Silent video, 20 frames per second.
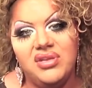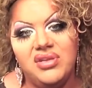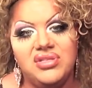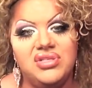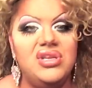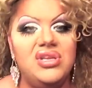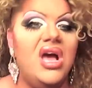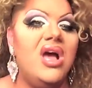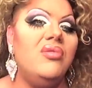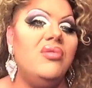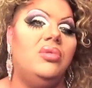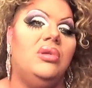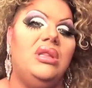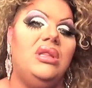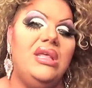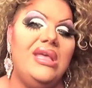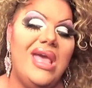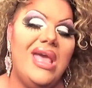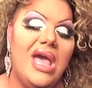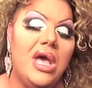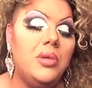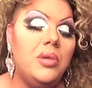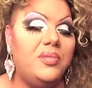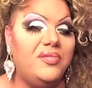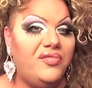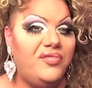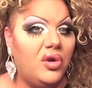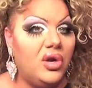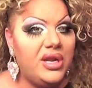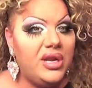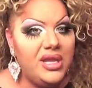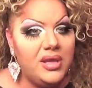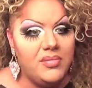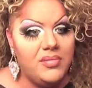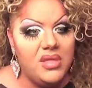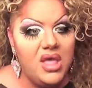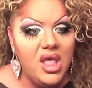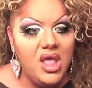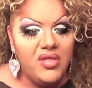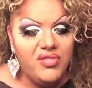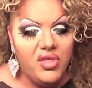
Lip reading: there's not really help for him.